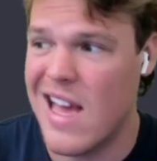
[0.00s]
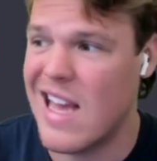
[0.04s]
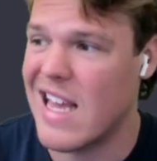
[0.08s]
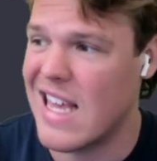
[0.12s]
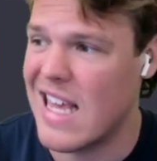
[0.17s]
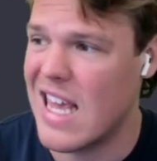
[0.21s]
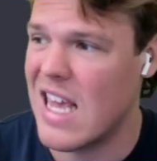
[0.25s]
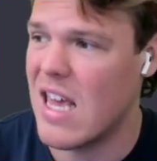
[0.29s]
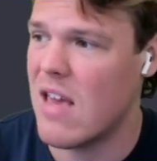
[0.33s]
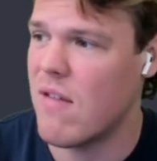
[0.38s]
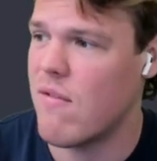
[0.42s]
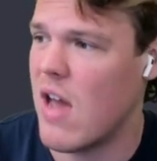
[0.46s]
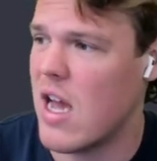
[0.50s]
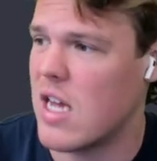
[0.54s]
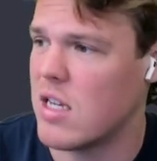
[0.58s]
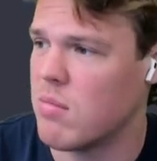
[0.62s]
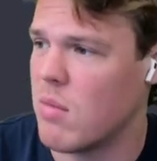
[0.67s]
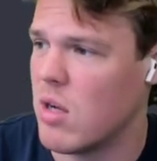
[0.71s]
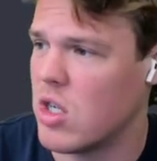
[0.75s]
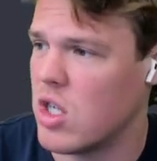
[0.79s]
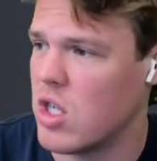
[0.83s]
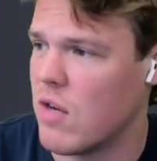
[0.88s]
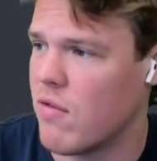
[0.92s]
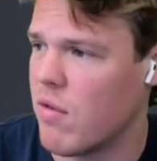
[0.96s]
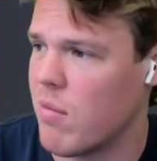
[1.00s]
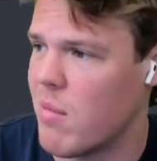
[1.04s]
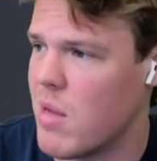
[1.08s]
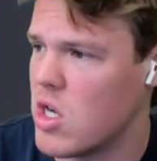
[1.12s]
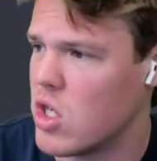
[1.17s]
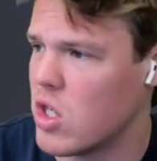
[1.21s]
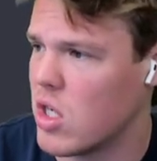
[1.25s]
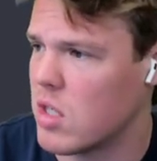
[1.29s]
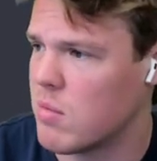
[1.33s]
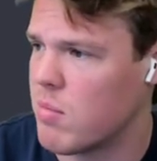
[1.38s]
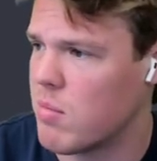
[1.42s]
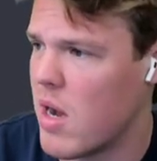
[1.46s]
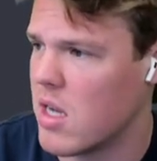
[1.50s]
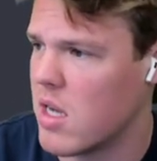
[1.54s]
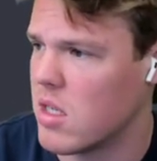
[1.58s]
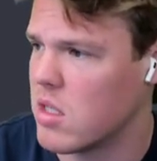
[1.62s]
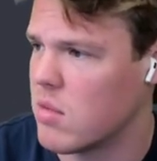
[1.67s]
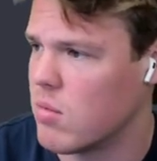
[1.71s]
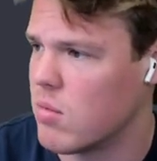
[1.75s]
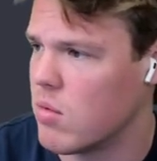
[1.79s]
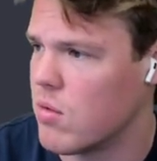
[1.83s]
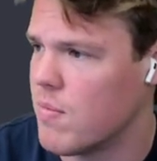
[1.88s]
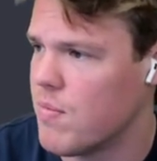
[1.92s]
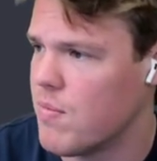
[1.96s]
Give as much information as
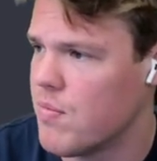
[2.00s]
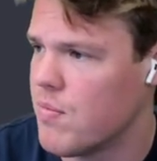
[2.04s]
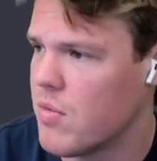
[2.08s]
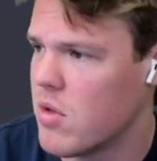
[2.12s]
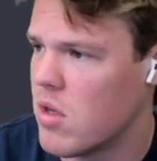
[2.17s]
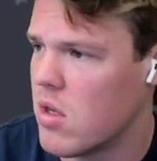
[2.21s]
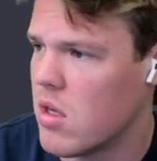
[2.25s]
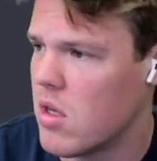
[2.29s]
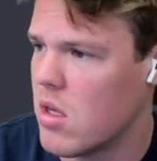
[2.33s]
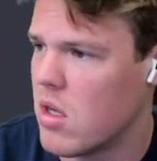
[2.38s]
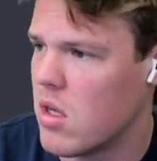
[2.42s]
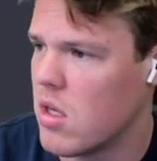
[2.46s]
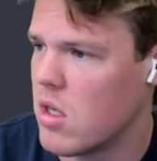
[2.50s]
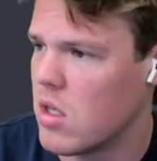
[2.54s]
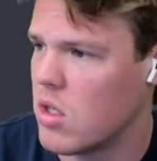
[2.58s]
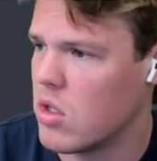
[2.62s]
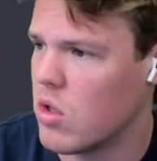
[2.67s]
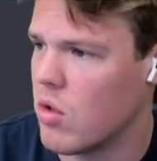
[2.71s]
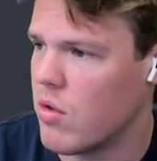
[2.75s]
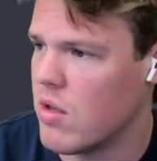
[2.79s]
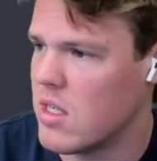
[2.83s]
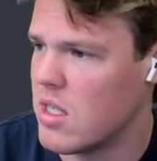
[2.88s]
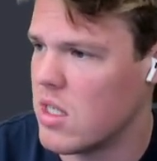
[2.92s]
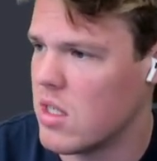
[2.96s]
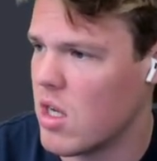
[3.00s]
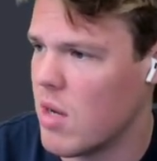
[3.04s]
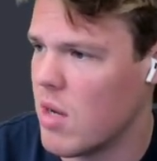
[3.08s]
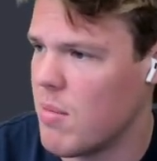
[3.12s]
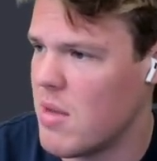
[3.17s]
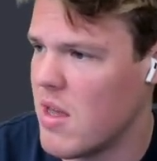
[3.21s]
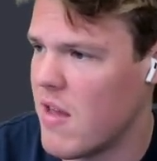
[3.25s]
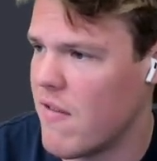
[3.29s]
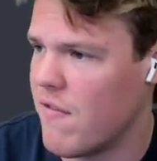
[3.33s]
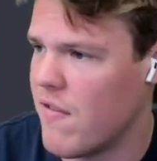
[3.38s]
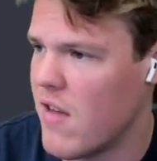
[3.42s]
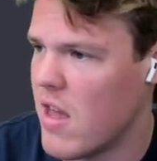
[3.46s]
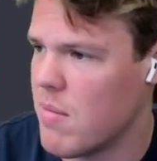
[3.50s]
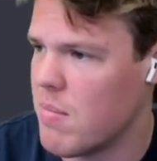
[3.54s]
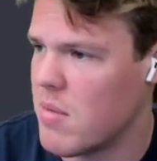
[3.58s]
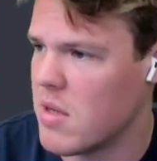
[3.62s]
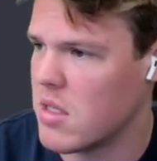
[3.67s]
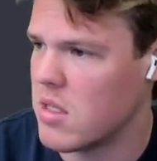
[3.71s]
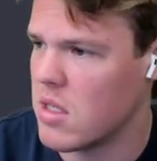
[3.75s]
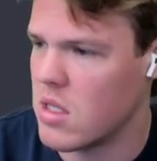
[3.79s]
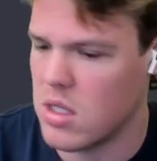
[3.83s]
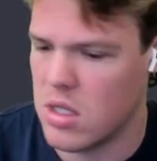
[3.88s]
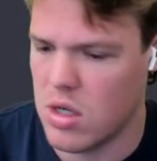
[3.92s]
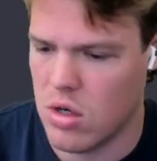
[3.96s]
possible. So this is going to be a fake
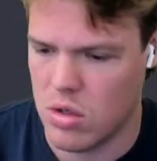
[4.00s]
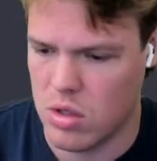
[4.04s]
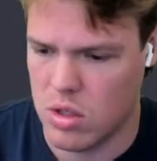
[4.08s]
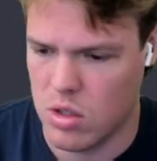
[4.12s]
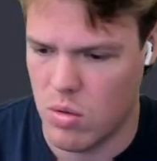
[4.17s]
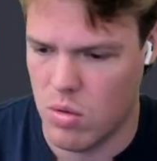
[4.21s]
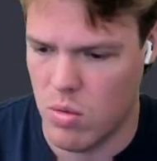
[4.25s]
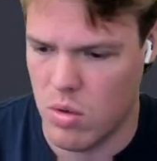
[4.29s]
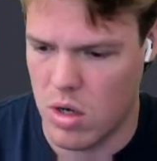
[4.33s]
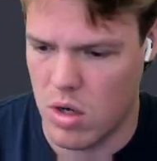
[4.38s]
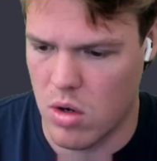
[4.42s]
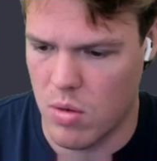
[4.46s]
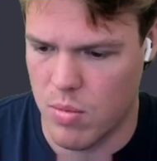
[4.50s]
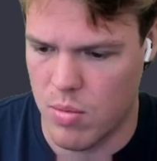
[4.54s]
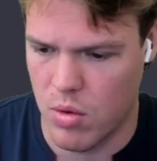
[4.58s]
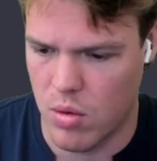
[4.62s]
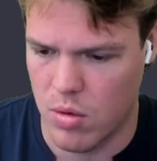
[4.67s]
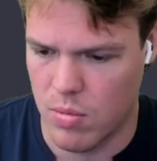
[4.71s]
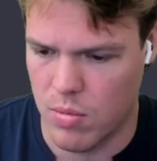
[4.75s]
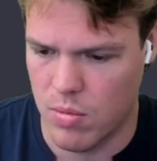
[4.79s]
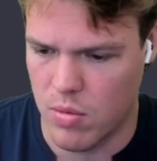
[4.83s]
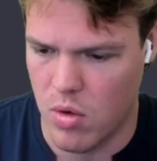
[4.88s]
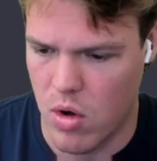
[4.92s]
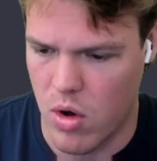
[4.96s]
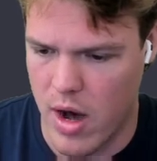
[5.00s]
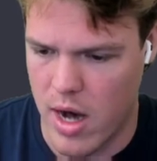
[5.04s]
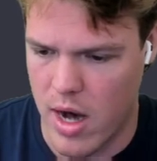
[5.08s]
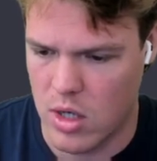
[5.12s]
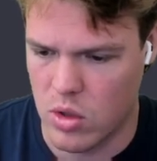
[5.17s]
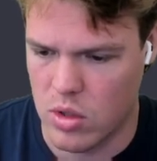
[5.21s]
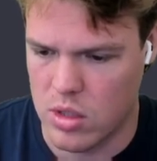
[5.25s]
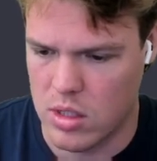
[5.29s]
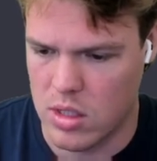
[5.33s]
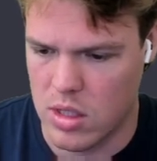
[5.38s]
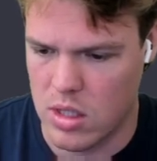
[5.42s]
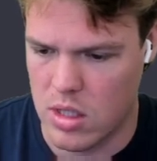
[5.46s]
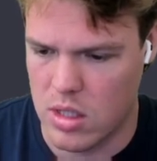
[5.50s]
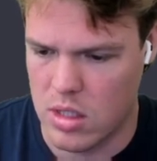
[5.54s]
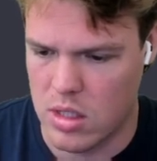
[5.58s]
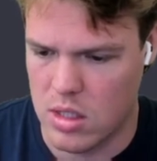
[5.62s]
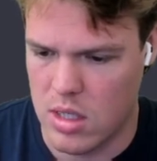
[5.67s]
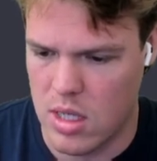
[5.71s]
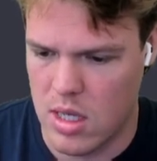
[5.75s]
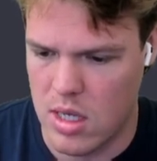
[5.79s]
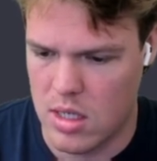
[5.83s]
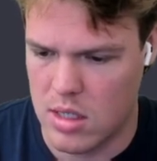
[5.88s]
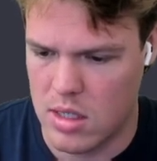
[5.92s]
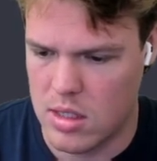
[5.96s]
business here. So we're going to go put in, our address is
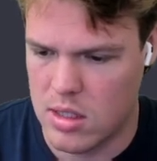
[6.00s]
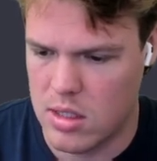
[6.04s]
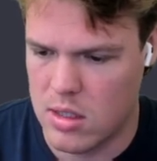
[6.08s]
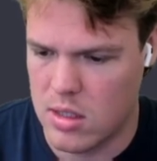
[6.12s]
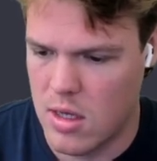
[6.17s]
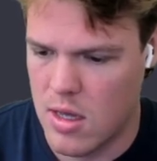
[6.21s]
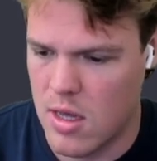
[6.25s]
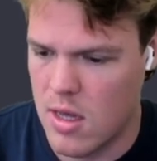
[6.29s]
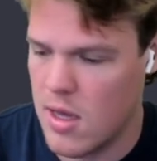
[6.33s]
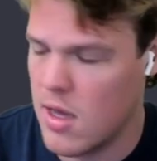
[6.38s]
this.